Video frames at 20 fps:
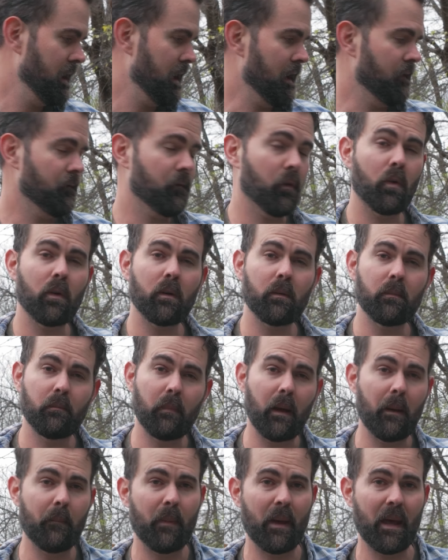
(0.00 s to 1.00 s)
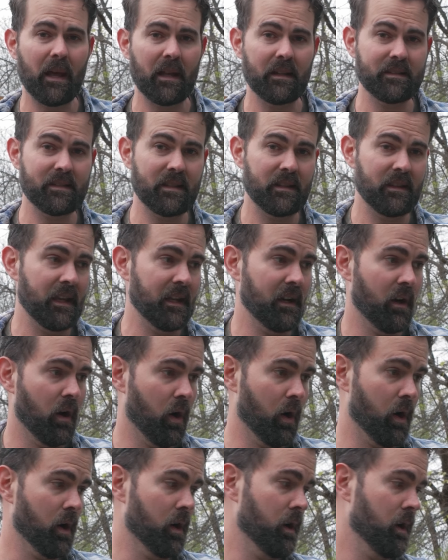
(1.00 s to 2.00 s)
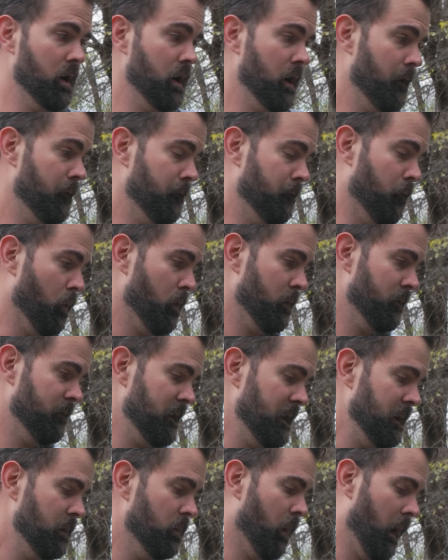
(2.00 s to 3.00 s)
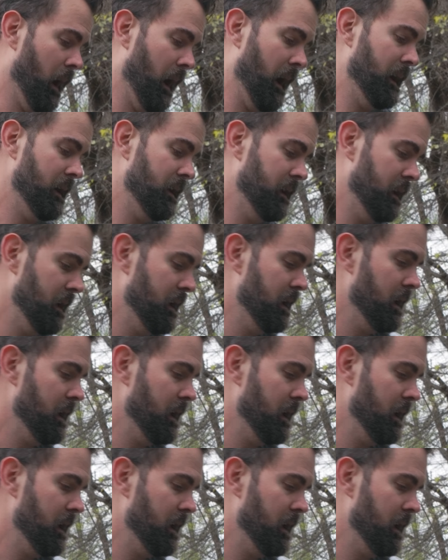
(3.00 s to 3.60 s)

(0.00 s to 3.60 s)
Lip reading: And for my beds that are 4 feet wide,